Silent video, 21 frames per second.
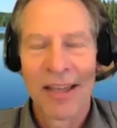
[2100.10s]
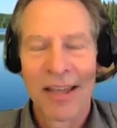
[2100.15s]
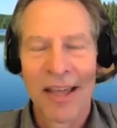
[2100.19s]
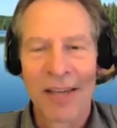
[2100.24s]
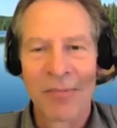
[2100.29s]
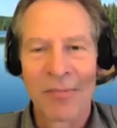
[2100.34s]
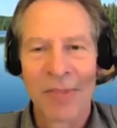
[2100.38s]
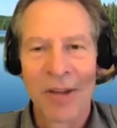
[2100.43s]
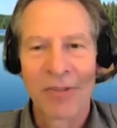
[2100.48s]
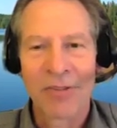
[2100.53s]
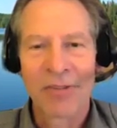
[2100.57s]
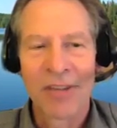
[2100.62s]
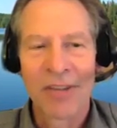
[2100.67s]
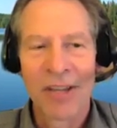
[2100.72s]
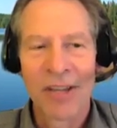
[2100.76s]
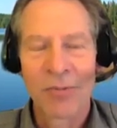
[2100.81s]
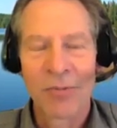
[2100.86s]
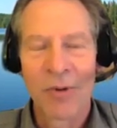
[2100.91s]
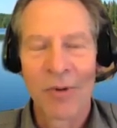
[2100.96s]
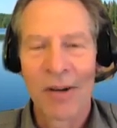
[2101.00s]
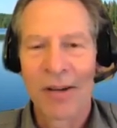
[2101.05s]
and measuring
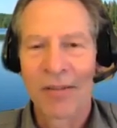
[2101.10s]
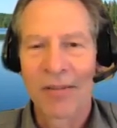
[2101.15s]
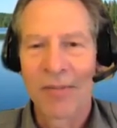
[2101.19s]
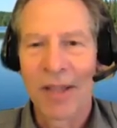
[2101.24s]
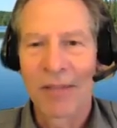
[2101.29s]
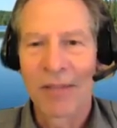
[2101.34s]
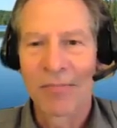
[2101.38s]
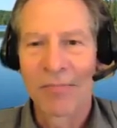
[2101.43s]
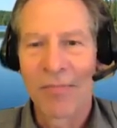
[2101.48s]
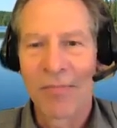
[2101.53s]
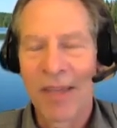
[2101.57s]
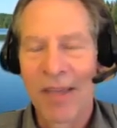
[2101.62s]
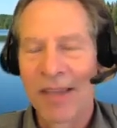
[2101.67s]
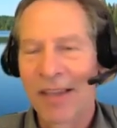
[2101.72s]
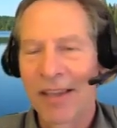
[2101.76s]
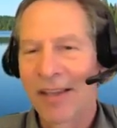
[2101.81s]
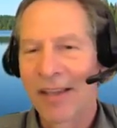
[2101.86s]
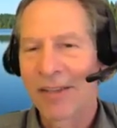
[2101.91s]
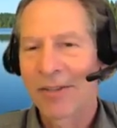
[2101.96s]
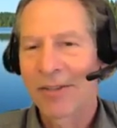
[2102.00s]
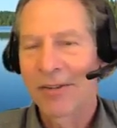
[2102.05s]
each one and, and
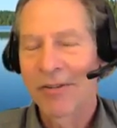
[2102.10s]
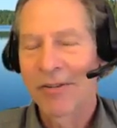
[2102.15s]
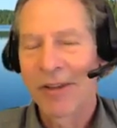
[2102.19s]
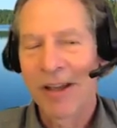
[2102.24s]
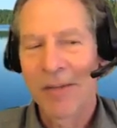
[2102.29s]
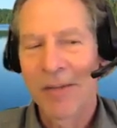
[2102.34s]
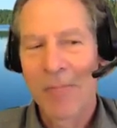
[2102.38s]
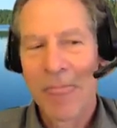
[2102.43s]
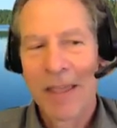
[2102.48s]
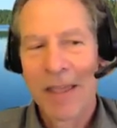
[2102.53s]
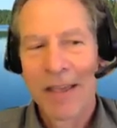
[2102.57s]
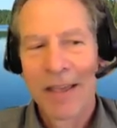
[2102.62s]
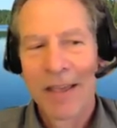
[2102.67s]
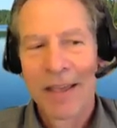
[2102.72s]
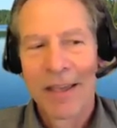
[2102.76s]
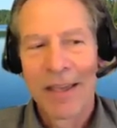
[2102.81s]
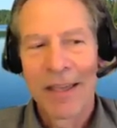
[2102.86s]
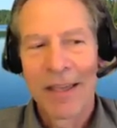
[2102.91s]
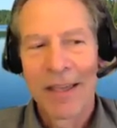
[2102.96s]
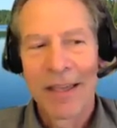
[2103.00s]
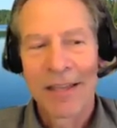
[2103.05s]
making a histogram.
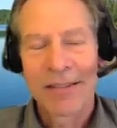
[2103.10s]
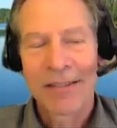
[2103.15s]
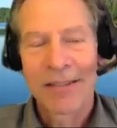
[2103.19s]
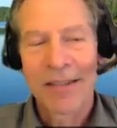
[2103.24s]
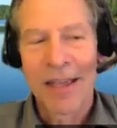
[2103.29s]
It's